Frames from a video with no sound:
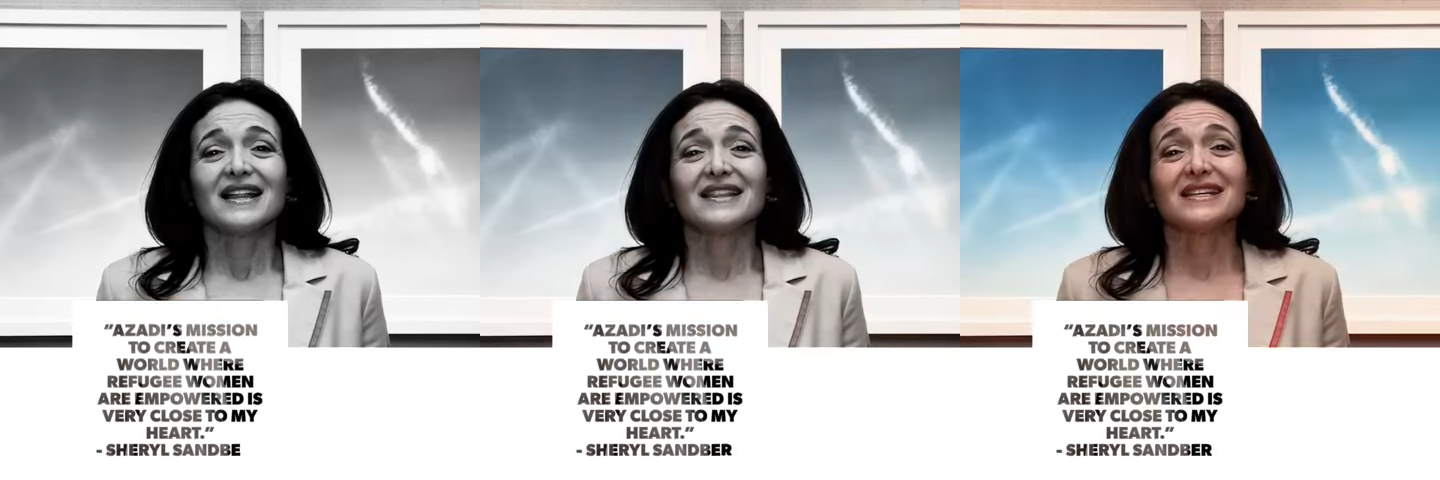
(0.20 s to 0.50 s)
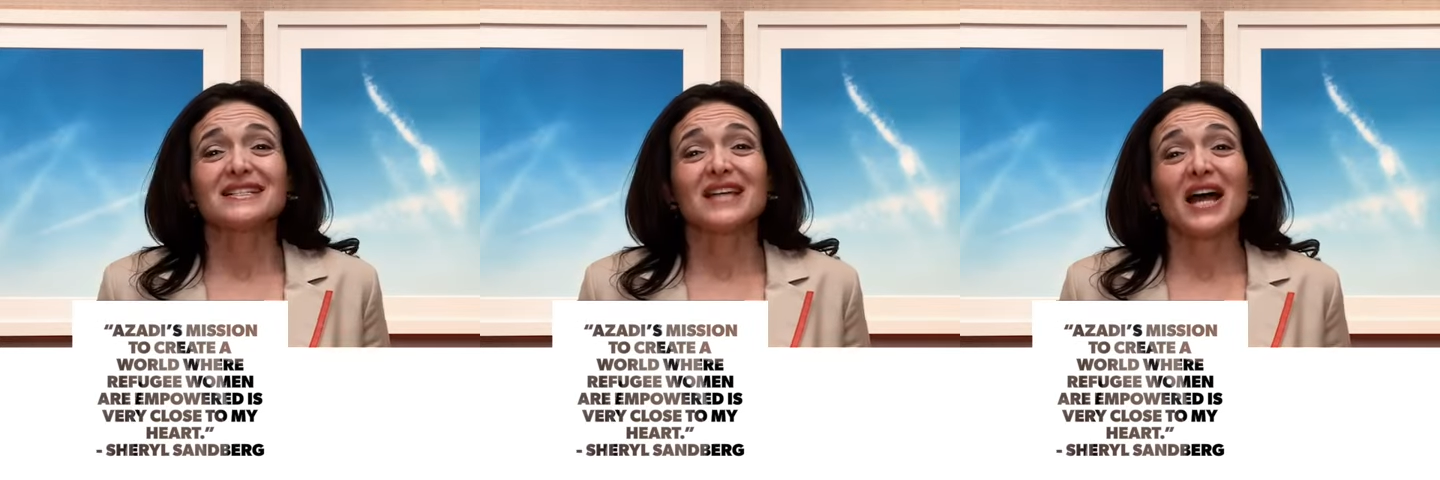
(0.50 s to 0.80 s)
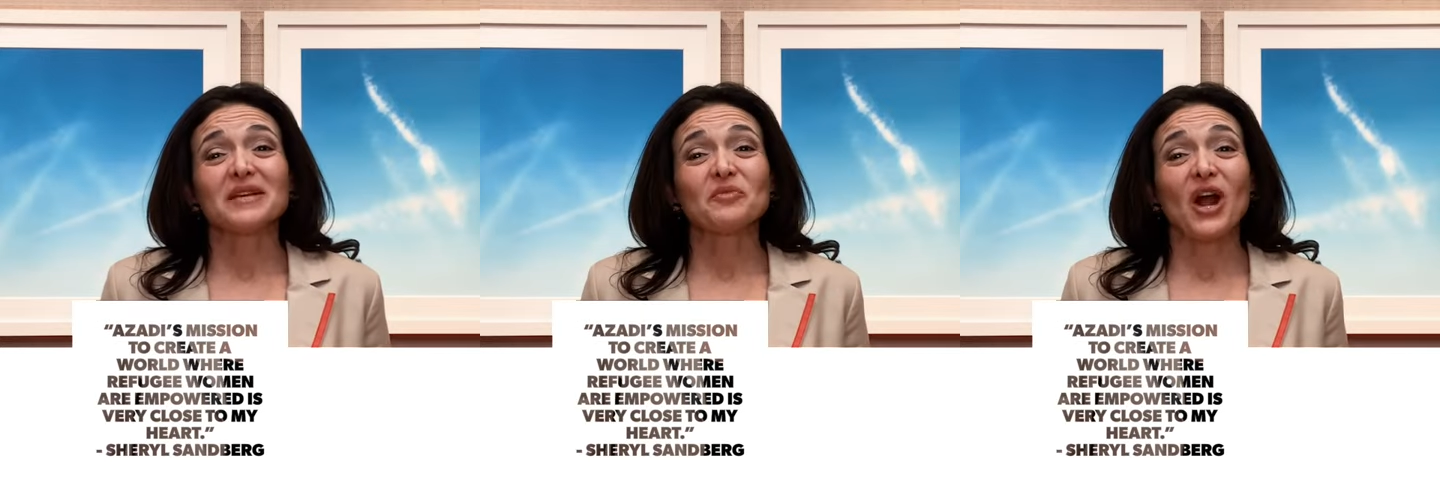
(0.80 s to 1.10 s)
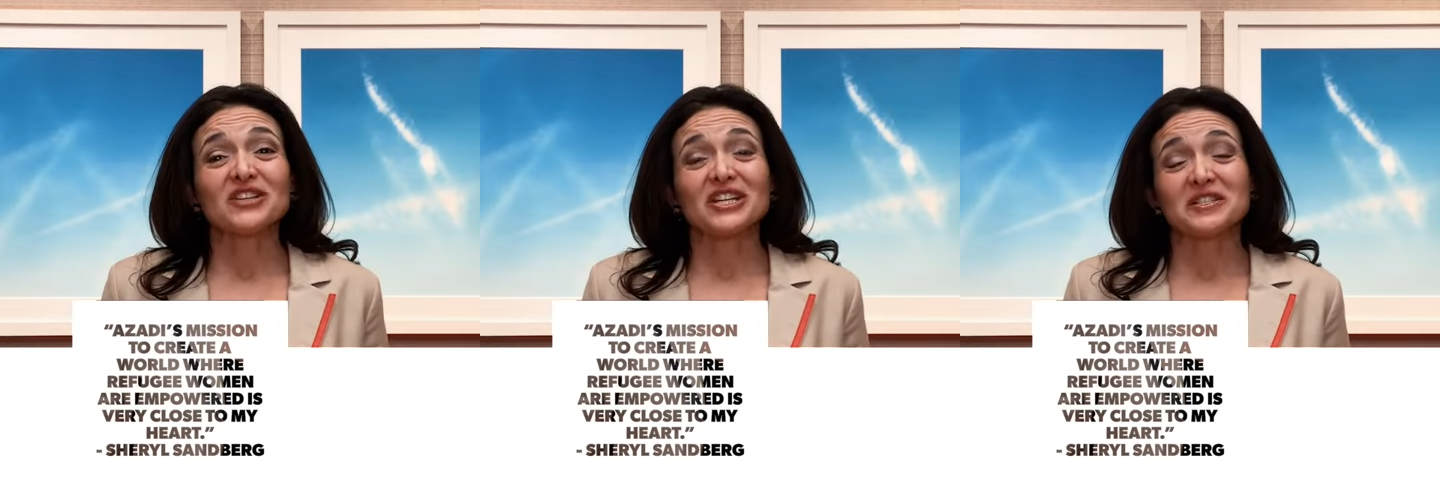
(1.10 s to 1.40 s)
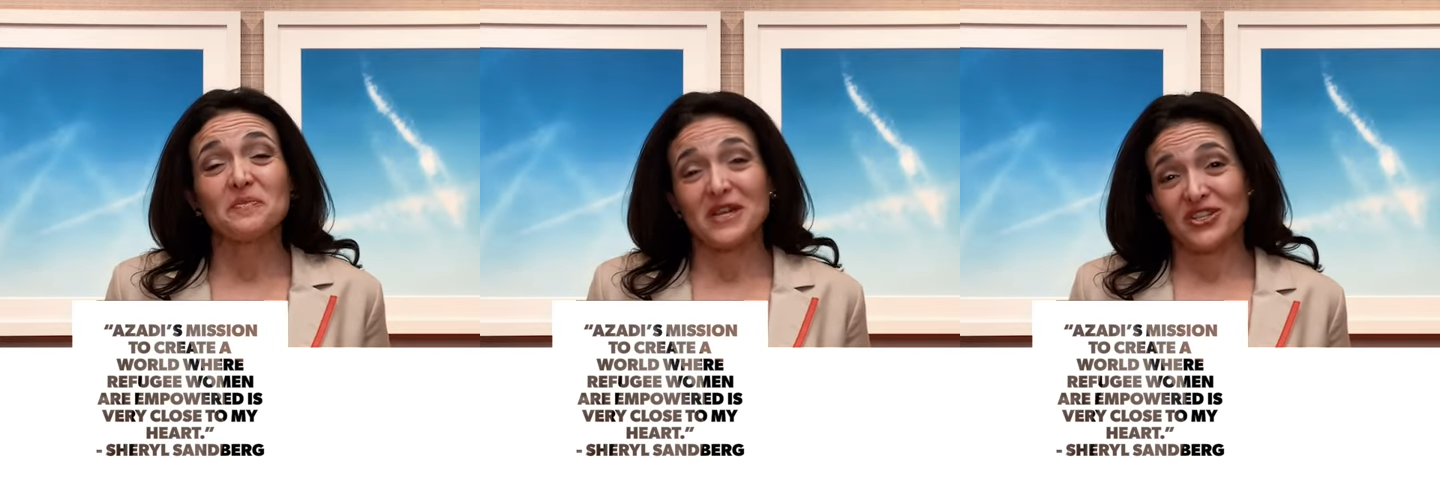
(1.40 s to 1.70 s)
The Azadi
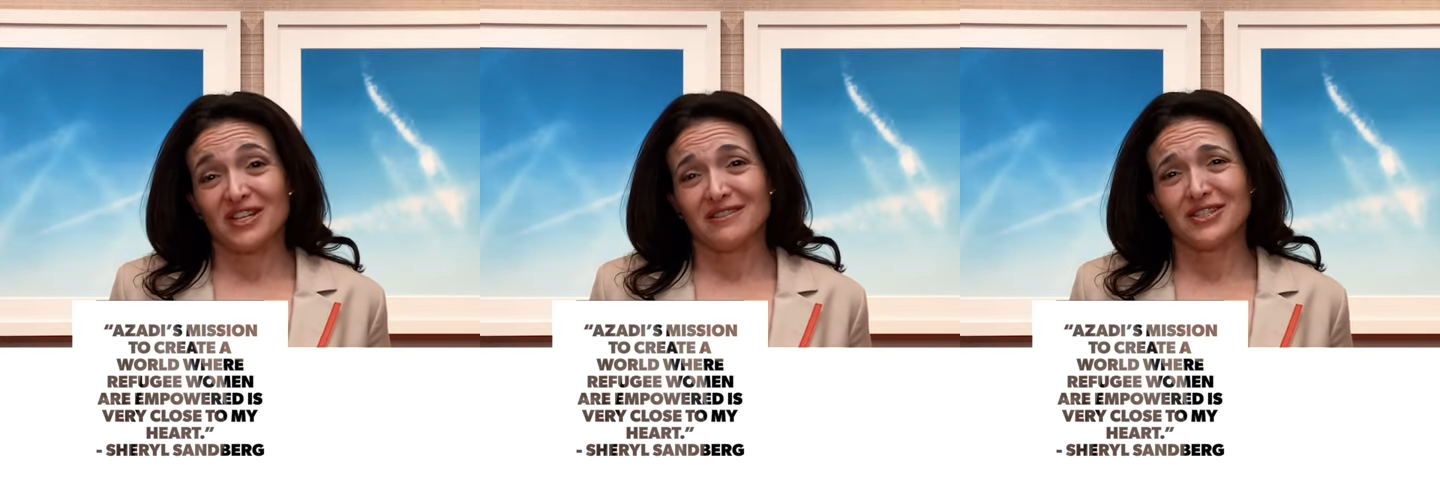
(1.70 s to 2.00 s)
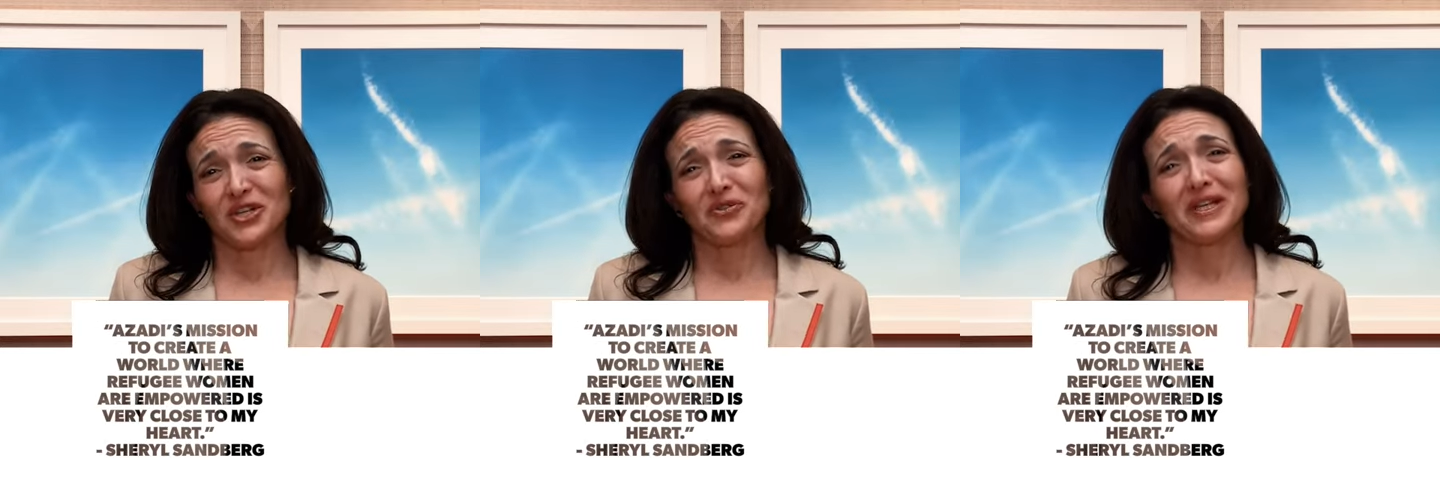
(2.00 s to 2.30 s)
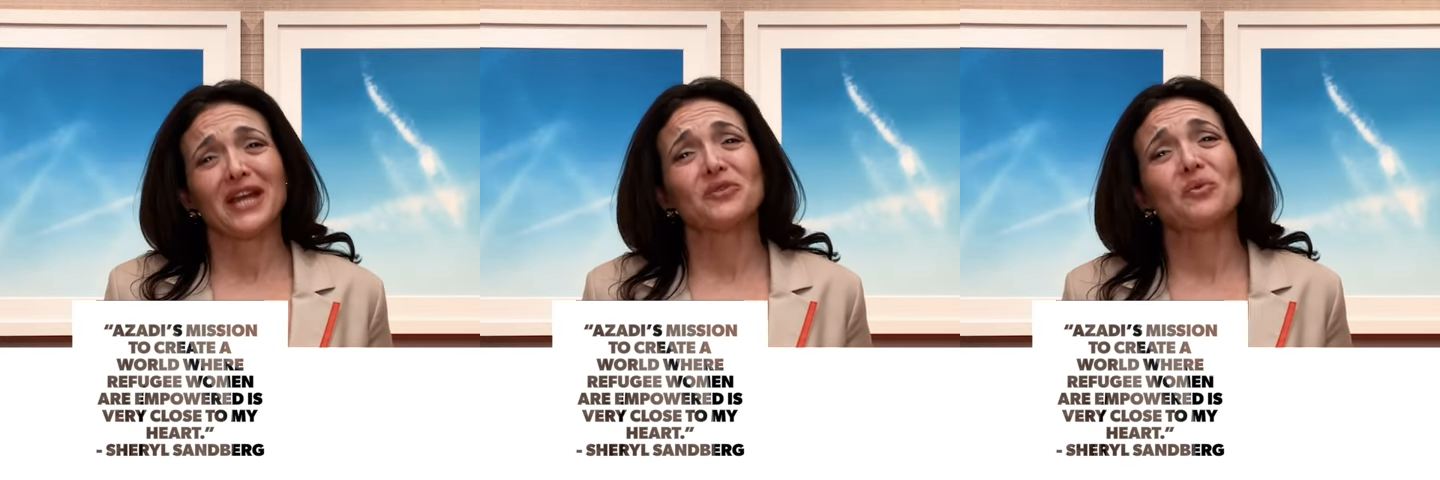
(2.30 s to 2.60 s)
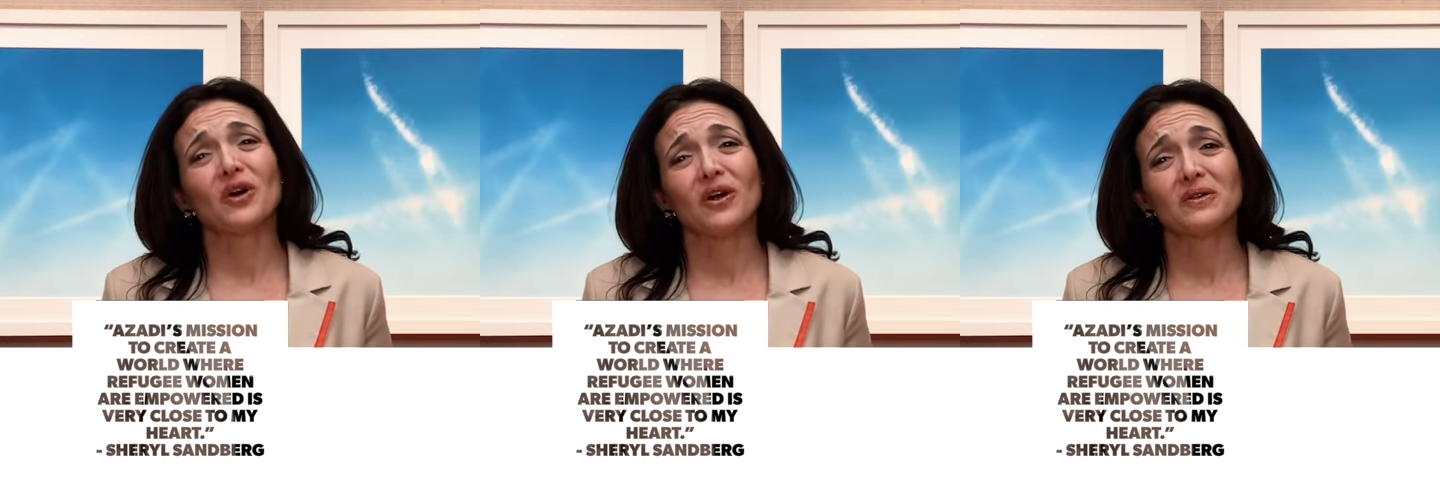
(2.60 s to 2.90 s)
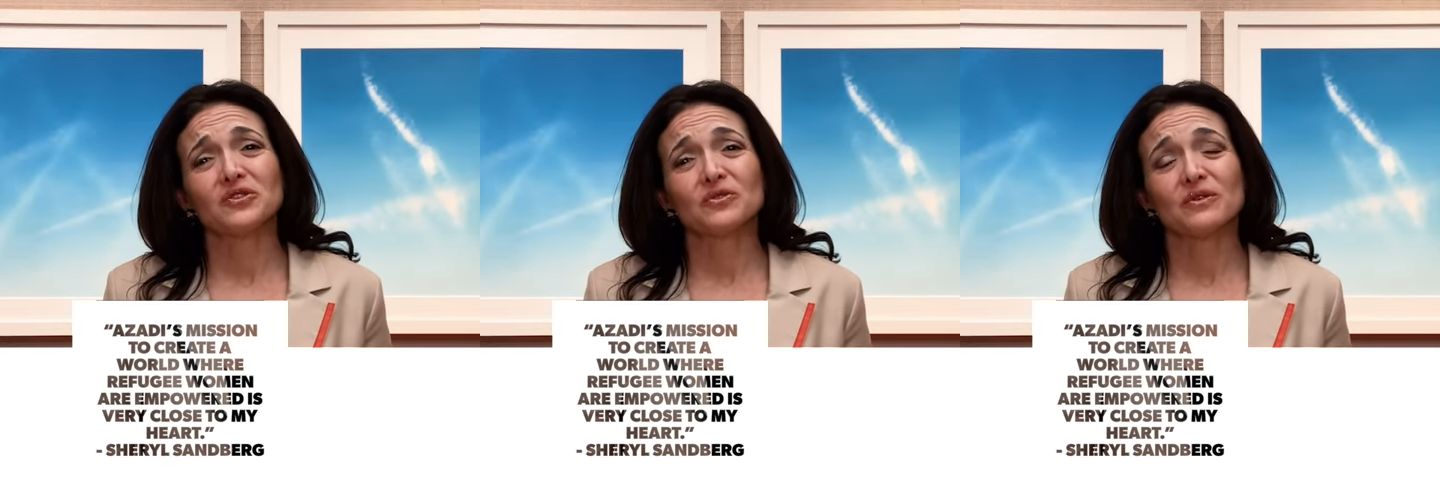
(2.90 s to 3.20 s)
Project's mission to create a
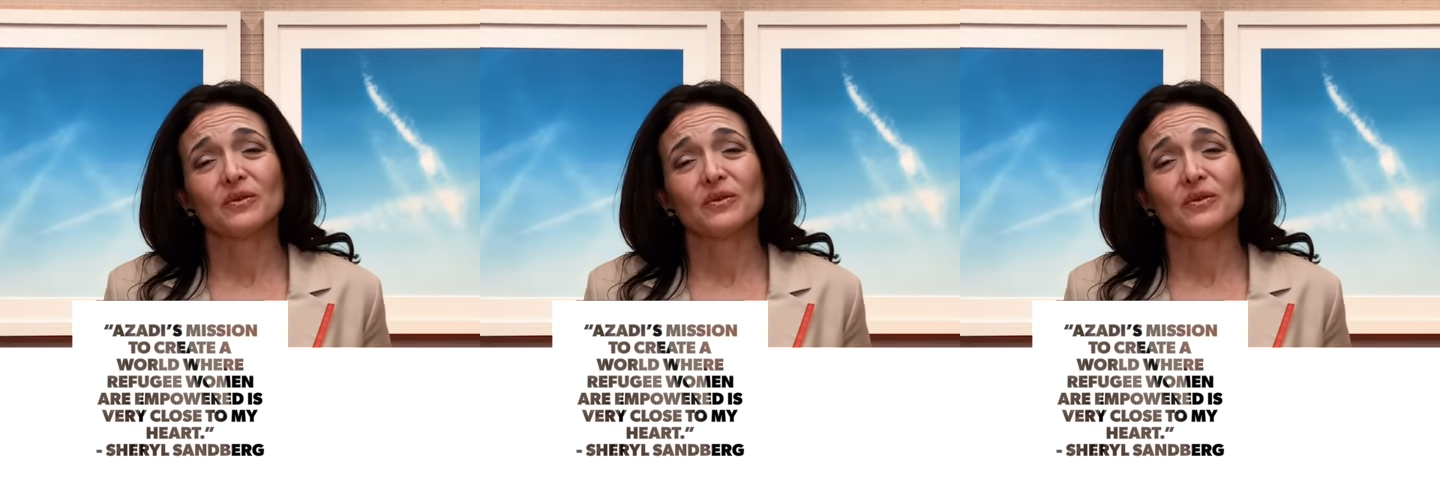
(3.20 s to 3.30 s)
world